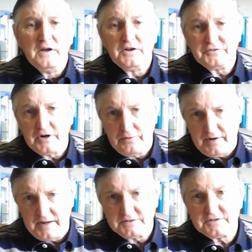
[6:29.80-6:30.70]
Her diary
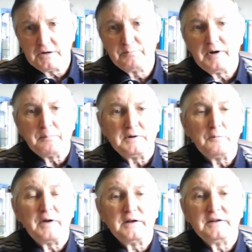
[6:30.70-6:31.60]
ends abruptly
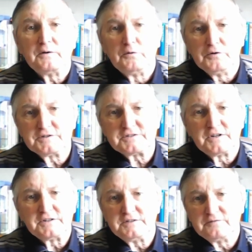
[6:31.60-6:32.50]
when, in August
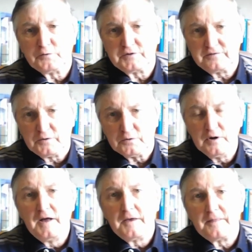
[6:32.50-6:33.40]
1944,
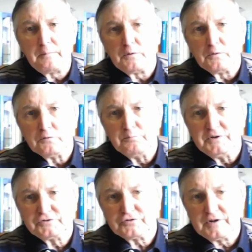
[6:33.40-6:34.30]
they were all
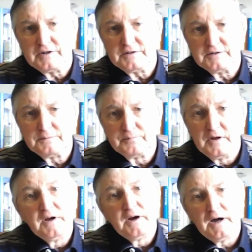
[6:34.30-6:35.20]
betrayed.
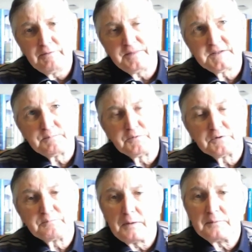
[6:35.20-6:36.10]
I read this
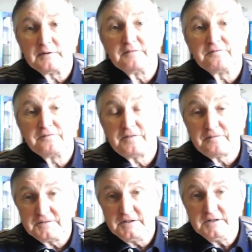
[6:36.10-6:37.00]
book probably
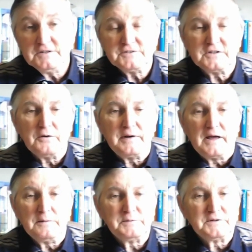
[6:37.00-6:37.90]
50 years ago
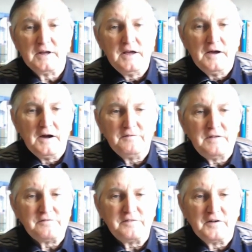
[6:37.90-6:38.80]
now, but I've
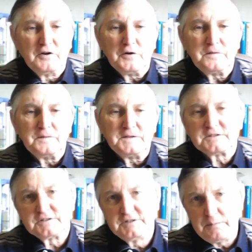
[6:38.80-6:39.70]
never forgotten this
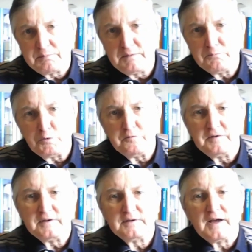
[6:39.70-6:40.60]
deeply
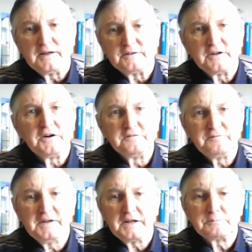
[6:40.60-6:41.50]
moving and
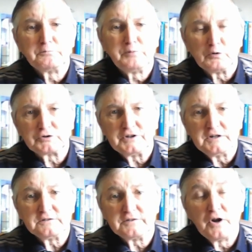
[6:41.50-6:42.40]
unforgettable
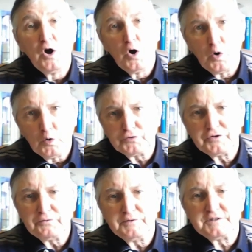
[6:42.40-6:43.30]
portrait of an
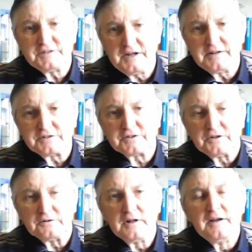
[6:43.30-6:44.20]
ordinary teenage
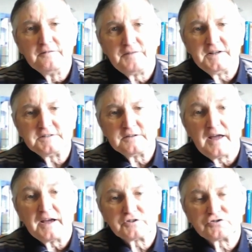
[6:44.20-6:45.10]
girl facing
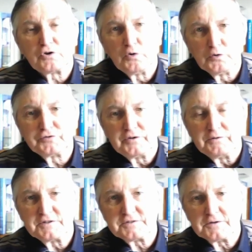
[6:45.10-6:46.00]

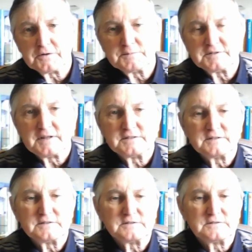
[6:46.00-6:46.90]
extraordinary
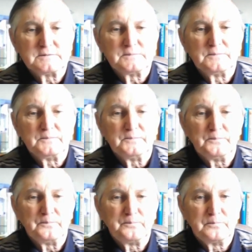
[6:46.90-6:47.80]
circumstances.
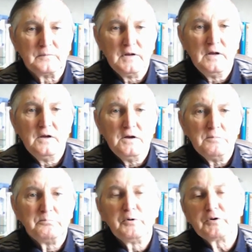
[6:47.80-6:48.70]

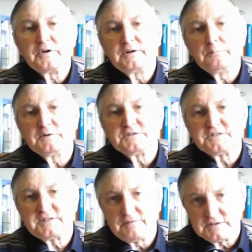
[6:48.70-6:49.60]
Book number
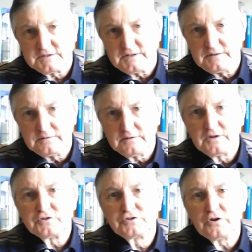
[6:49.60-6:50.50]
17,
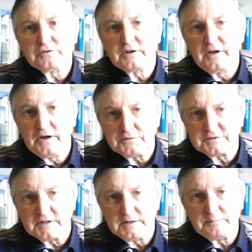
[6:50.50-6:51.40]
Don
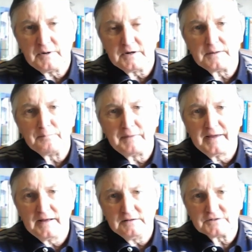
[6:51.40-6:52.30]
Quixote by
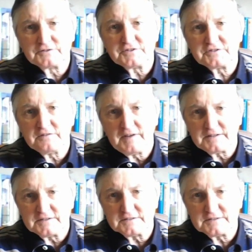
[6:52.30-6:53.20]
Miguel de
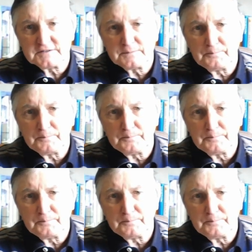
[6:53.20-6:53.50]
Cervantes.